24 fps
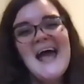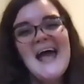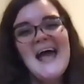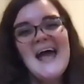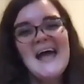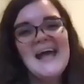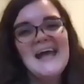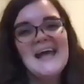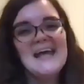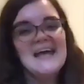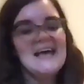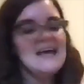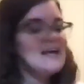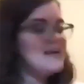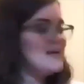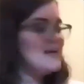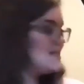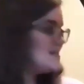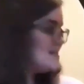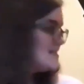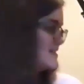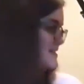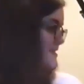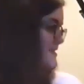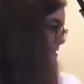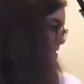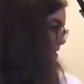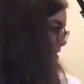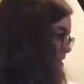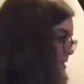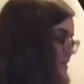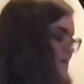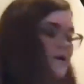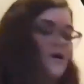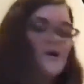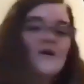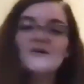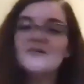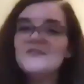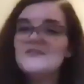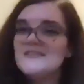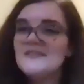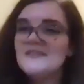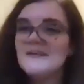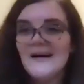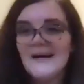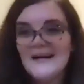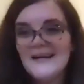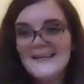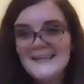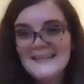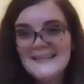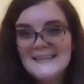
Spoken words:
and cardstock.